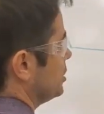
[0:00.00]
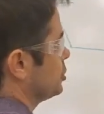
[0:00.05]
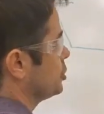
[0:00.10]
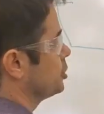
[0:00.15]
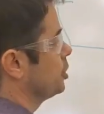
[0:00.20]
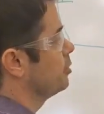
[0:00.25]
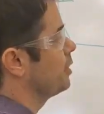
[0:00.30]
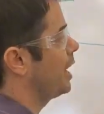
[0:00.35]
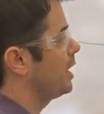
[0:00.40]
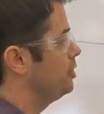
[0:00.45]

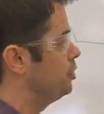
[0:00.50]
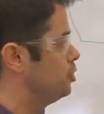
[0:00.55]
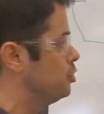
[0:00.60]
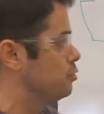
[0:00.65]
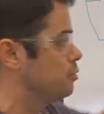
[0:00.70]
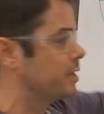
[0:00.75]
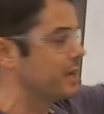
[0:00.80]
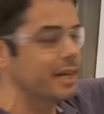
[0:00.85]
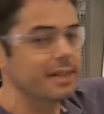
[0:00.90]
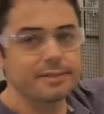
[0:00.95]
from that.
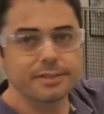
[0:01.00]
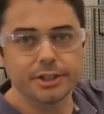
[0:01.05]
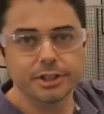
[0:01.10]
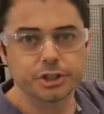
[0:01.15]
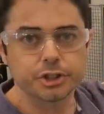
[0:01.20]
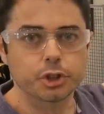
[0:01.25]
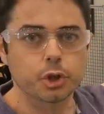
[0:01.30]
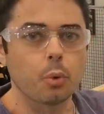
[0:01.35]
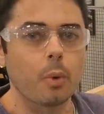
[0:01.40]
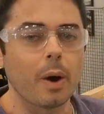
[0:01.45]
A lot of
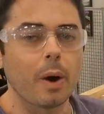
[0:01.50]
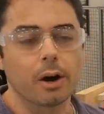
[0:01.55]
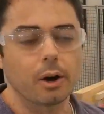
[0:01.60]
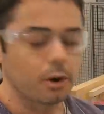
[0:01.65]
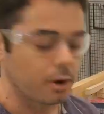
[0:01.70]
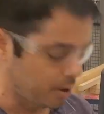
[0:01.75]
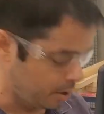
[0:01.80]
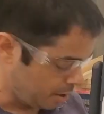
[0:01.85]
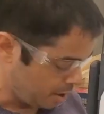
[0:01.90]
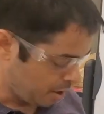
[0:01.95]
times
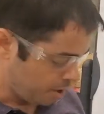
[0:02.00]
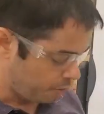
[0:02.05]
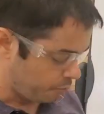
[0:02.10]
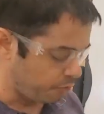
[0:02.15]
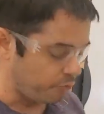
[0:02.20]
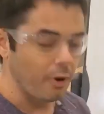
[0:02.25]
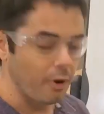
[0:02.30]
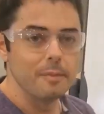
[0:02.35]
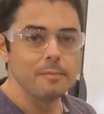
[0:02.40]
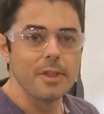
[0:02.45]
you'll
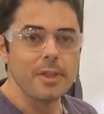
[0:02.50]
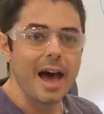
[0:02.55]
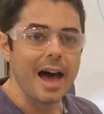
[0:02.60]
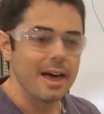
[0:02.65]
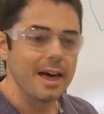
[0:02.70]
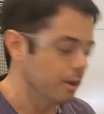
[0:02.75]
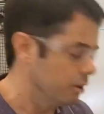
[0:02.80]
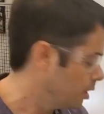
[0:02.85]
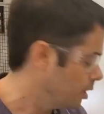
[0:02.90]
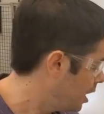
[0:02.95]
see
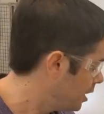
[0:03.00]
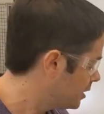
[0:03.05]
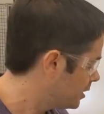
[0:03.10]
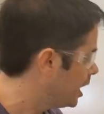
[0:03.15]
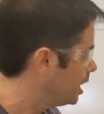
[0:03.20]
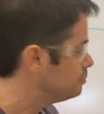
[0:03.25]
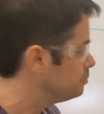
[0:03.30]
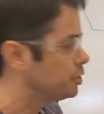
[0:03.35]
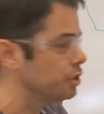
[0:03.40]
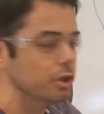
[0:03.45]
laid
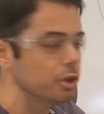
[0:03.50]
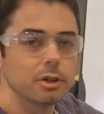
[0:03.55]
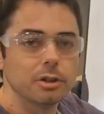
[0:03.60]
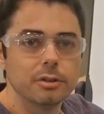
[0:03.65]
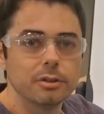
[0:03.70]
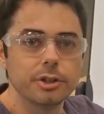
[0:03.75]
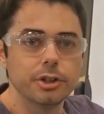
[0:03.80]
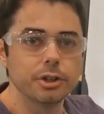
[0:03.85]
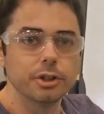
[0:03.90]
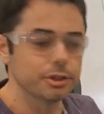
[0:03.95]
up blanks like